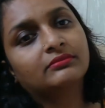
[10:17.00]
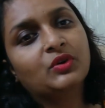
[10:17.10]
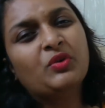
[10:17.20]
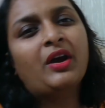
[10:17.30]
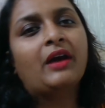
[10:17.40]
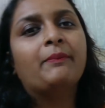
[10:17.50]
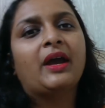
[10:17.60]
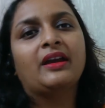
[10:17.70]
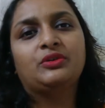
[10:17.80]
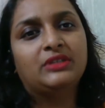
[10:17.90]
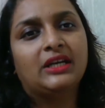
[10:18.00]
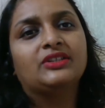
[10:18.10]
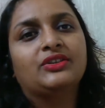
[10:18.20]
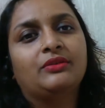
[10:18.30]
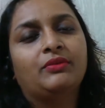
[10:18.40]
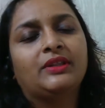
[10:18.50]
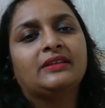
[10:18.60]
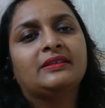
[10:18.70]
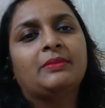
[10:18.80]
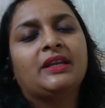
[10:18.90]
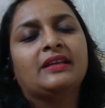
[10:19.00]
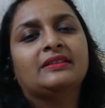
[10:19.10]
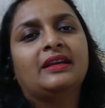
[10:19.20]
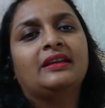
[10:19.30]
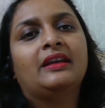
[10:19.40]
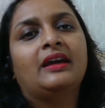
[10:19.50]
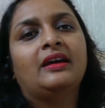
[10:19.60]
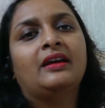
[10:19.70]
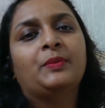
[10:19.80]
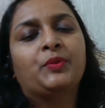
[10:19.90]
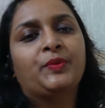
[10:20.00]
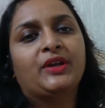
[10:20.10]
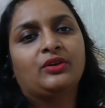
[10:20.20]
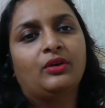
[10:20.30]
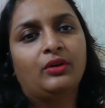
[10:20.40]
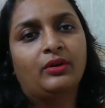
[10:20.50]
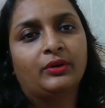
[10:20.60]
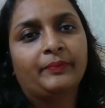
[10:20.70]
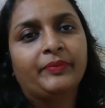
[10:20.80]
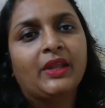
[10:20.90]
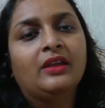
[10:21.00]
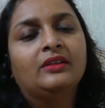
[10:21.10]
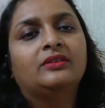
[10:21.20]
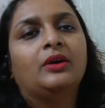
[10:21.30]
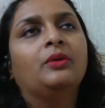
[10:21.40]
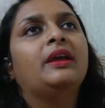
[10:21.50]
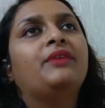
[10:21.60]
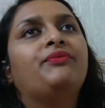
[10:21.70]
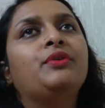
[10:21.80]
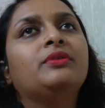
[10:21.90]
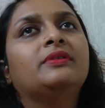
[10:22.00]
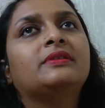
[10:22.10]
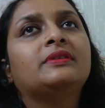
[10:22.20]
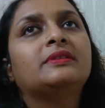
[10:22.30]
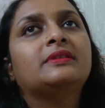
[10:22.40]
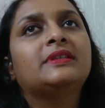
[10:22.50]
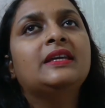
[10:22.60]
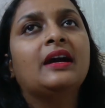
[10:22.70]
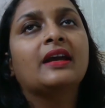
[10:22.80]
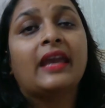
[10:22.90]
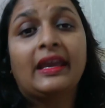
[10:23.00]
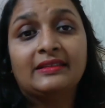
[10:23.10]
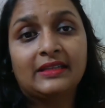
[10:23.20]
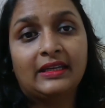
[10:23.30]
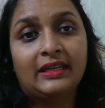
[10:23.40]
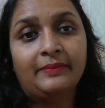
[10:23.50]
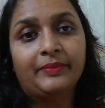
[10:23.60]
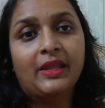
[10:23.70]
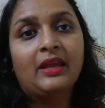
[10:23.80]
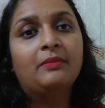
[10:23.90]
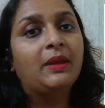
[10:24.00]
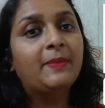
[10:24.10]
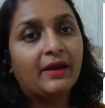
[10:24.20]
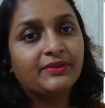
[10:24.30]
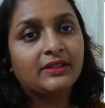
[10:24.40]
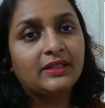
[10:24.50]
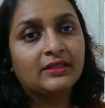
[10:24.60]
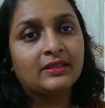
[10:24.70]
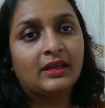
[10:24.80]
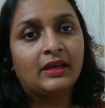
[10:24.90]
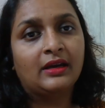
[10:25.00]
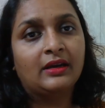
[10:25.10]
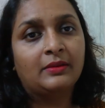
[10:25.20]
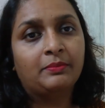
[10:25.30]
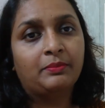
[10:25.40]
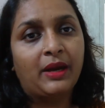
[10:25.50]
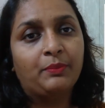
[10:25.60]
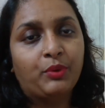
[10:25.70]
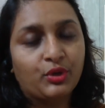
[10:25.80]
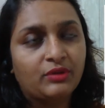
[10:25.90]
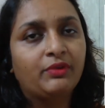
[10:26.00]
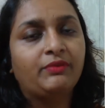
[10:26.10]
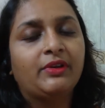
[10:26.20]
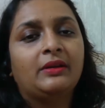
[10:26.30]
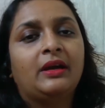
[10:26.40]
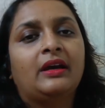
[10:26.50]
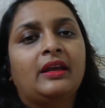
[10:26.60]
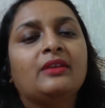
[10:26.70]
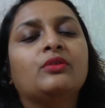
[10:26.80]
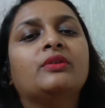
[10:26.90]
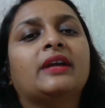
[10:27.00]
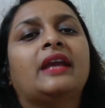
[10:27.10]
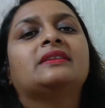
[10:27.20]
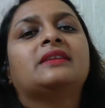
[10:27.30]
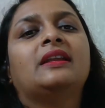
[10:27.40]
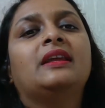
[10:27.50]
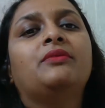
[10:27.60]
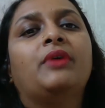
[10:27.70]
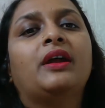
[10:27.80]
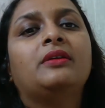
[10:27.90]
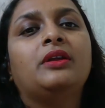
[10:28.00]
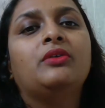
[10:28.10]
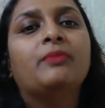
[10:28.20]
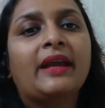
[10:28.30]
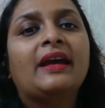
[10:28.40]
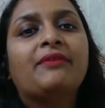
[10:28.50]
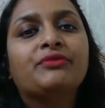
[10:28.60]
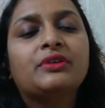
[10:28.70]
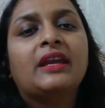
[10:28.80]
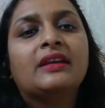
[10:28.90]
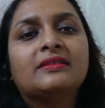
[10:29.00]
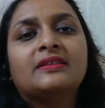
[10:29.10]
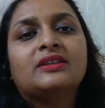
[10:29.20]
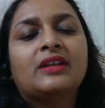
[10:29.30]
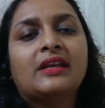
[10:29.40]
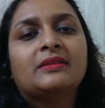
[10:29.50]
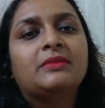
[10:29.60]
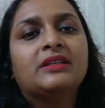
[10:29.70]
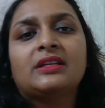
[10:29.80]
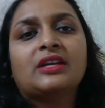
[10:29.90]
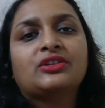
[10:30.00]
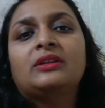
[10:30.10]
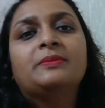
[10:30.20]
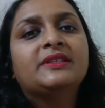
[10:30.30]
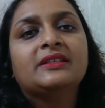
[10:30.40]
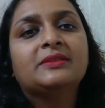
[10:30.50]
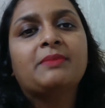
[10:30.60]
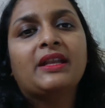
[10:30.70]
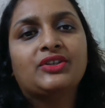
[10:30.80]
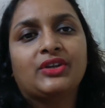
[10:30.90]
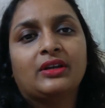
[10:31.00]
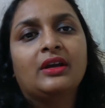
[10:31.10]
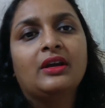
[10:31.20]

who am I to judge whether somebody has done appropriate or not? So if you see a case study, maybe after this portion we will include a case study where you might have to take a decision as an international business manager,